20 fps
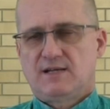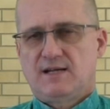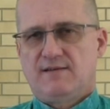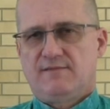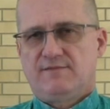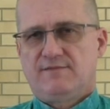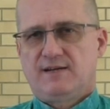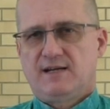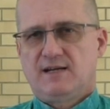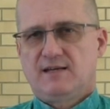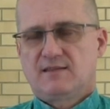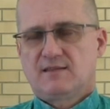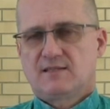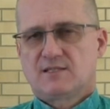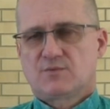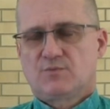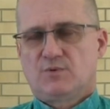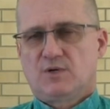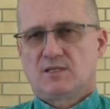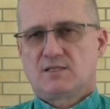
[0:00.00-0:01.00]
our faith
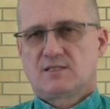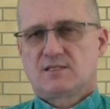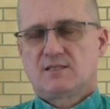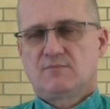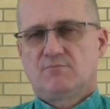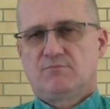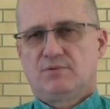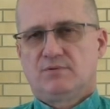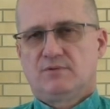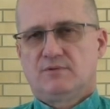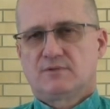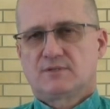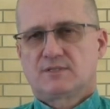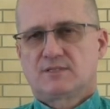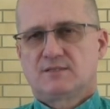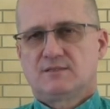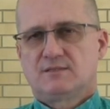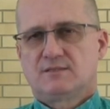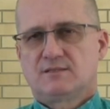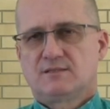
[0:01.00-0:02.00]
is what's
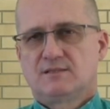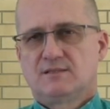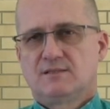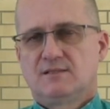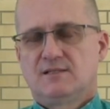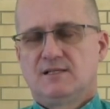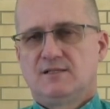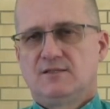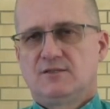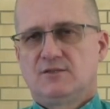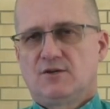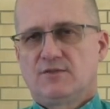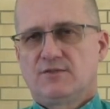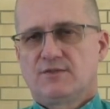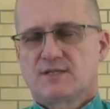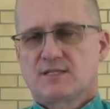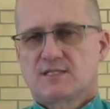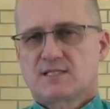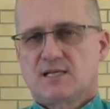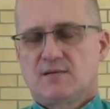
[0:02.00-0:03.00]
important and not
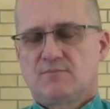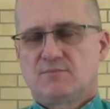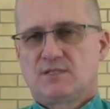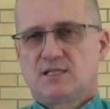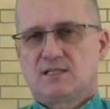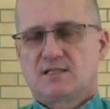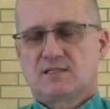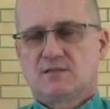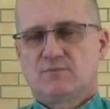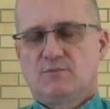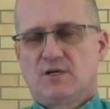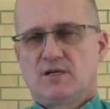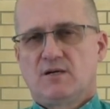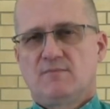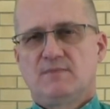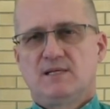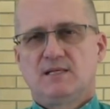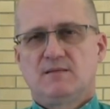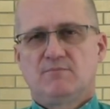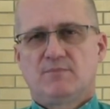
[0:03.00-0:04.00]
the subject. And what I
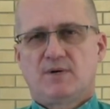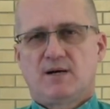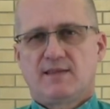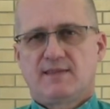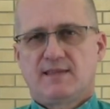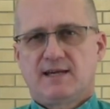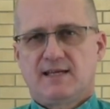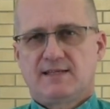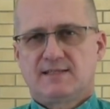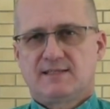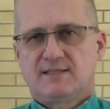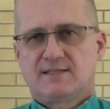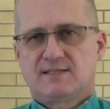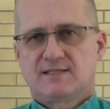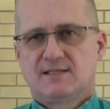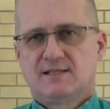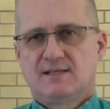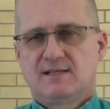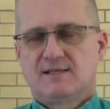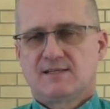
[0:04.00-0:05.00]
mean by that is
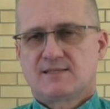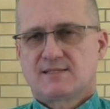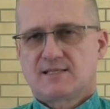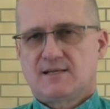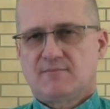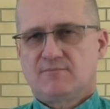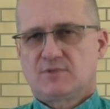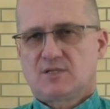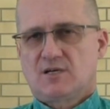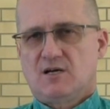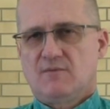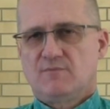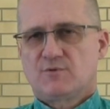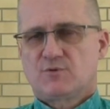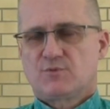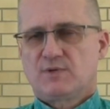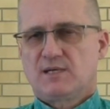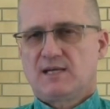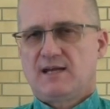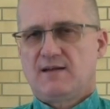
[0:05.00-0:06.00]
sometimes
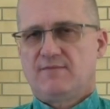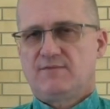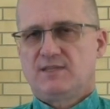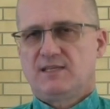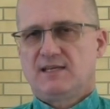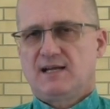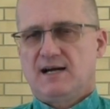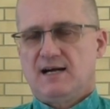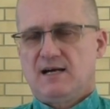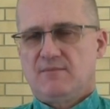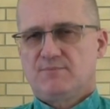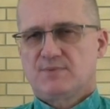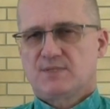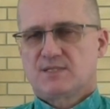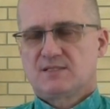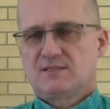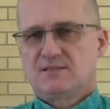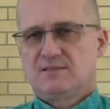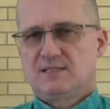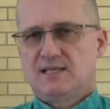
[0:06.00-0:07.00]
we have the ups
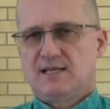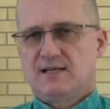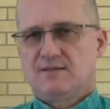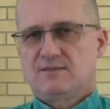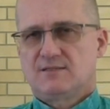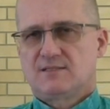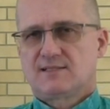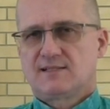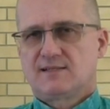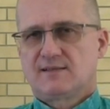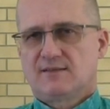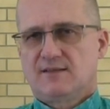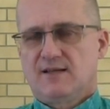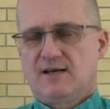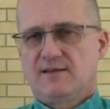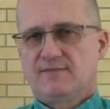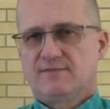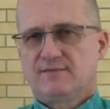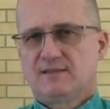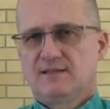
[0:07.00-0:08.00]
and downs in
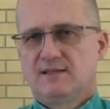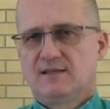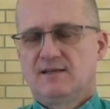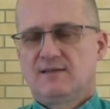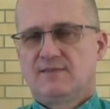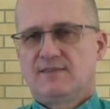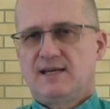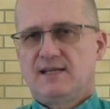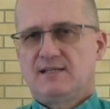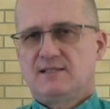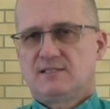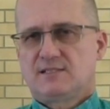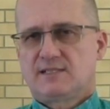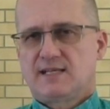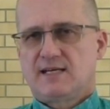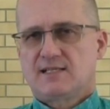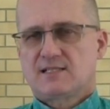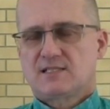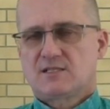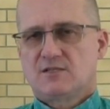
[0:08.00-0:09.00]
life. That
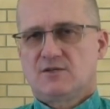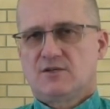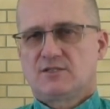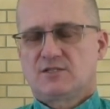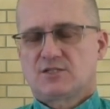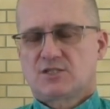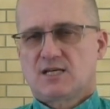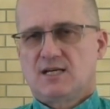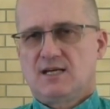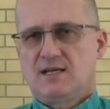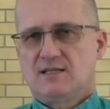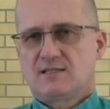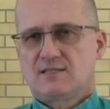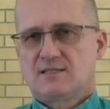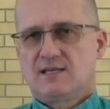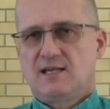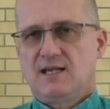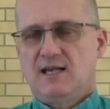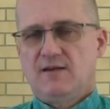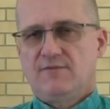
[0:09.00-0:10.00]
does not change
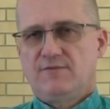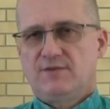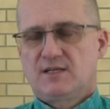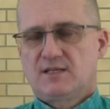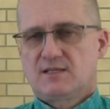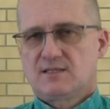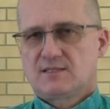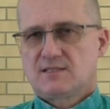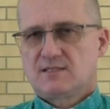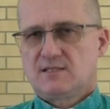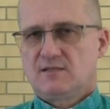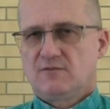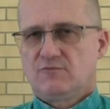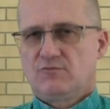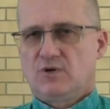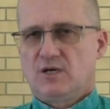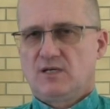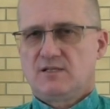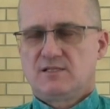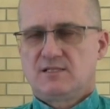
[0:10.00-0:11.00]
the efficacy of
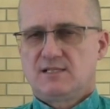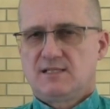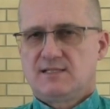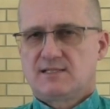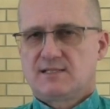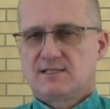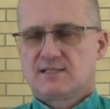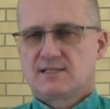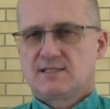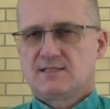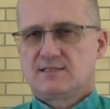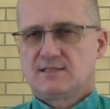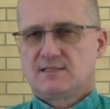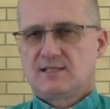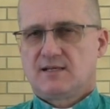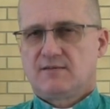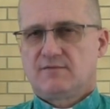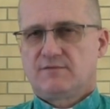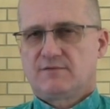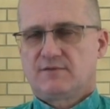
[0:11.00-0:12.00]
what Jesus has
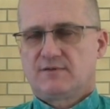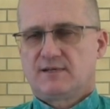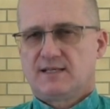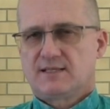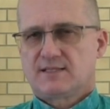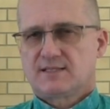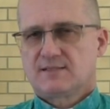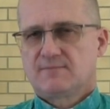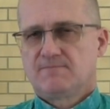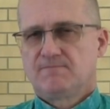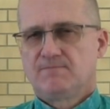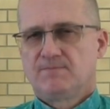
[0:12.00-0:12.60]
done for us.